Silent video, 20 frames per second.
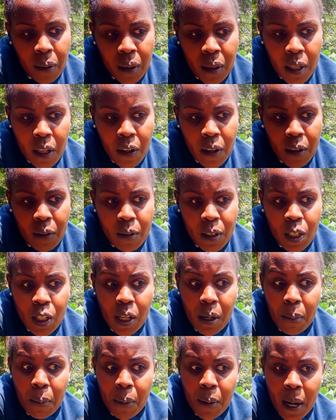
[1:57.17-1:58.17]
The
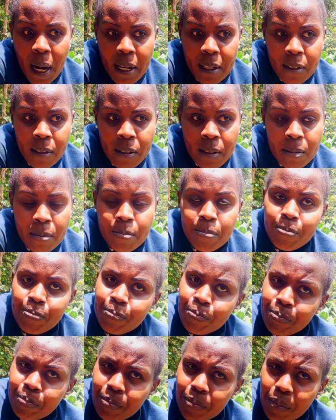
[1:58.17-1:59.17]
retail price
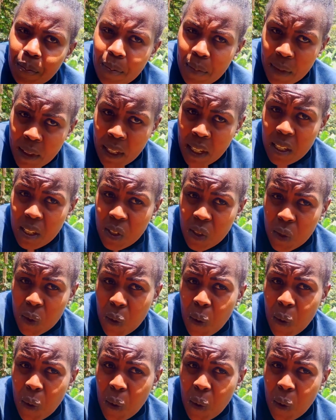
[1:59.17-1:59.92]
is